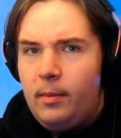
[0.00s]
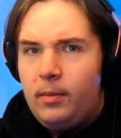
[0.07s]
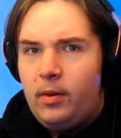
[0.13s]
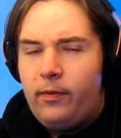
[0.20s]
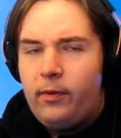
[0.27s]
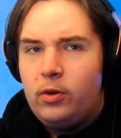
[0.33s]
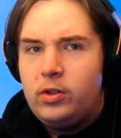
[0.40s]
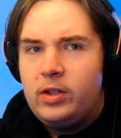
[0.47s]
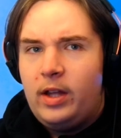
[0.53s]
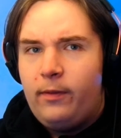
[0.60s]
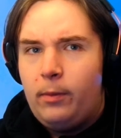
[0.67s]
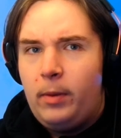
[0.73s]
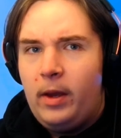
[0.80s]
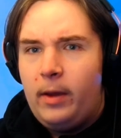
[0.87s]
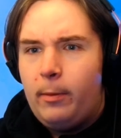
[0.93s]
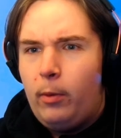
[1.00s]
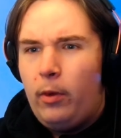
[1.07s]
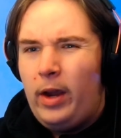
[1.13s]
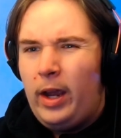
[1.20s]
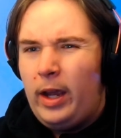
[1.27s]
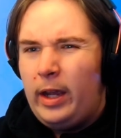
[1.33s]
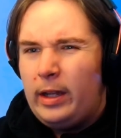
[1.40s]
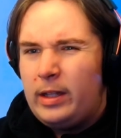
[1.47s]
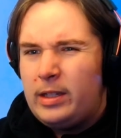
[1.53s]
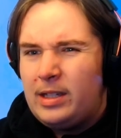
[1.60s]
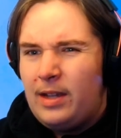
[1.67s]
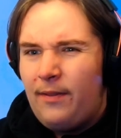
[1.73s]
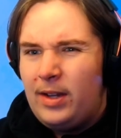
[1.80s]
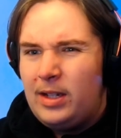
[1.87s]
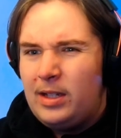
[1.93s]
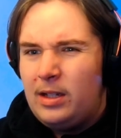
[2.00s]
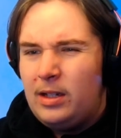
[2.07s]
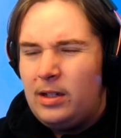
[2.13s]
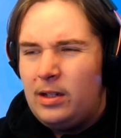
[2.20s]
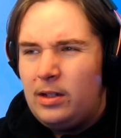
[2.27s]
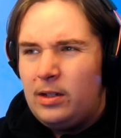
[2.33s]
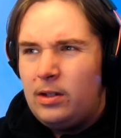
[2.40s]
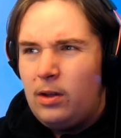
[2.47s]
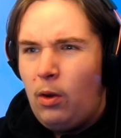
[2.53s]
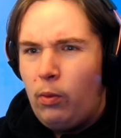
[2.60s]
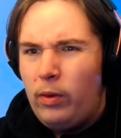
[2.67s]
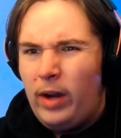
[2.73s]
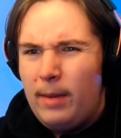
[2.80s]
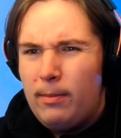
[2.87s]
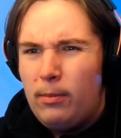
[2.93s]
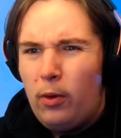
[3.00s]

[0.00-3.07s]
Of course, they have to play more 9